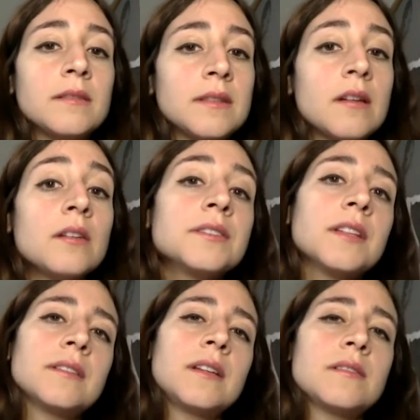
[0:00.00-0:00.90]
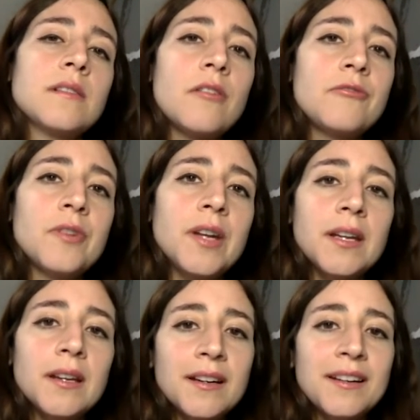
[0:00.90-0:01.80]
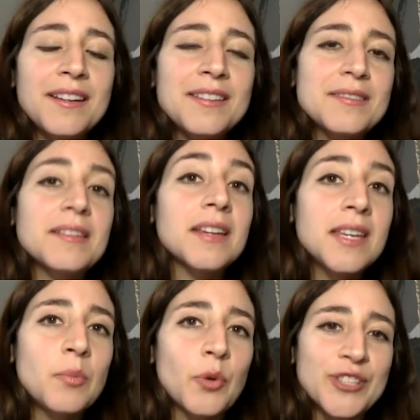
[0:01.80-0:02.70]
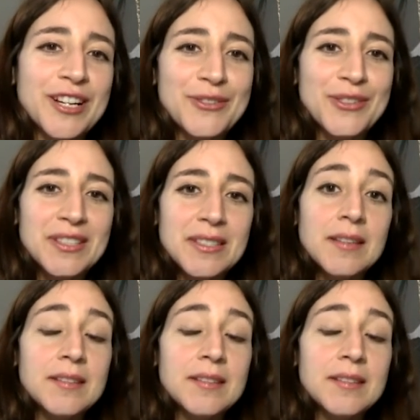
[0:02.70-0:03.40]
the contactless offering is the key protagonist.